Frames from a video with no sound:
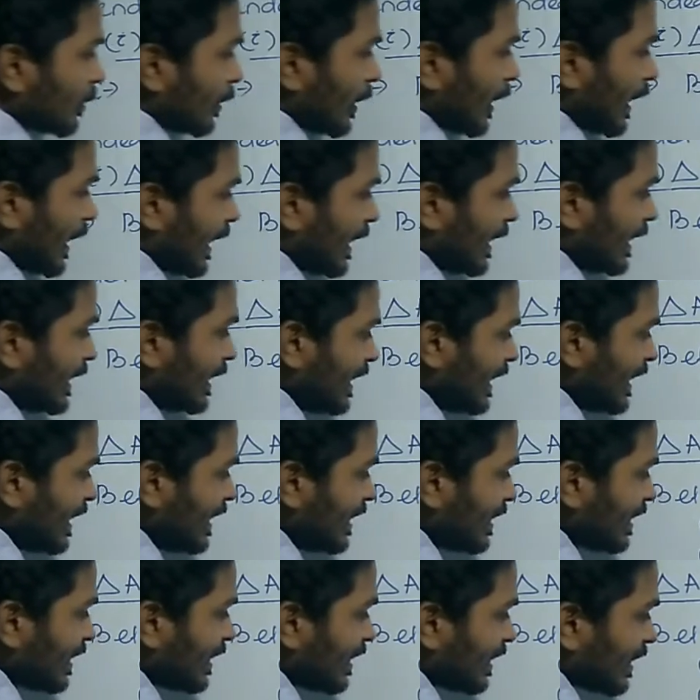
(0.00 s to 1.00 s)
So AD
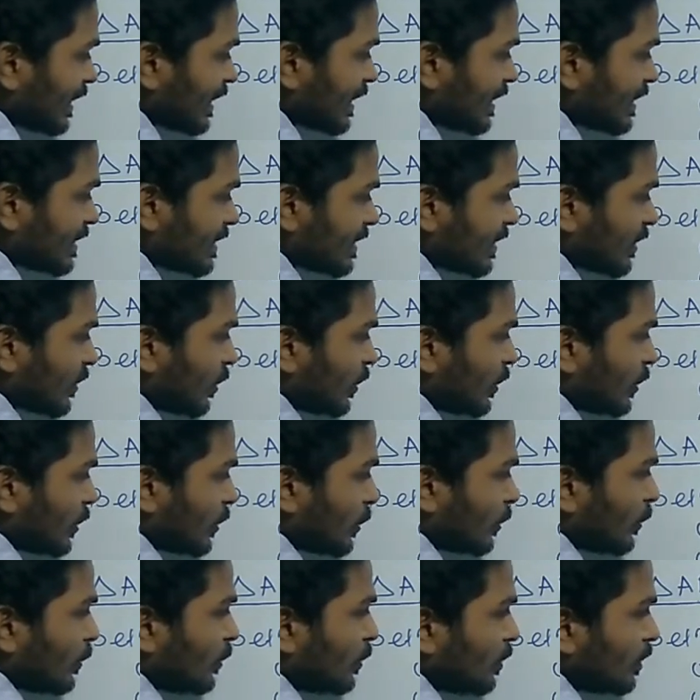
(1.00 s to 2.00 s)
is equal
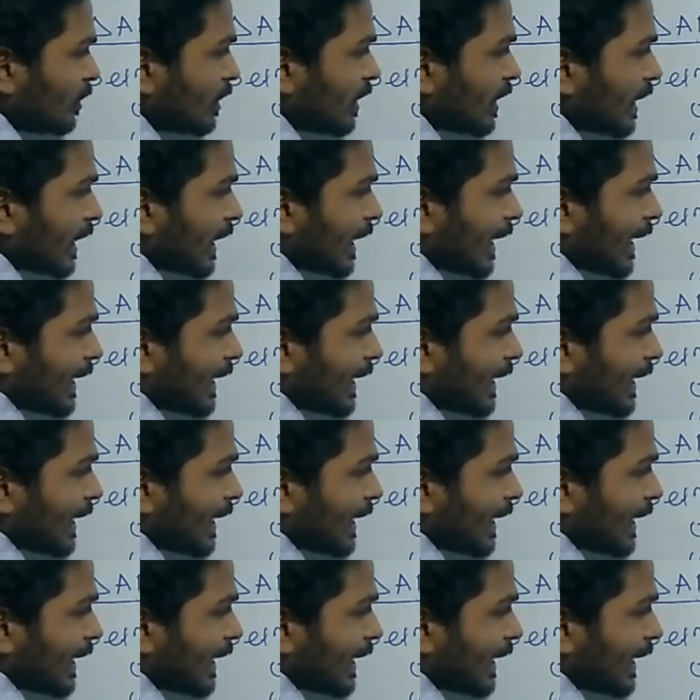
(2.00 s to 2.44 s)
to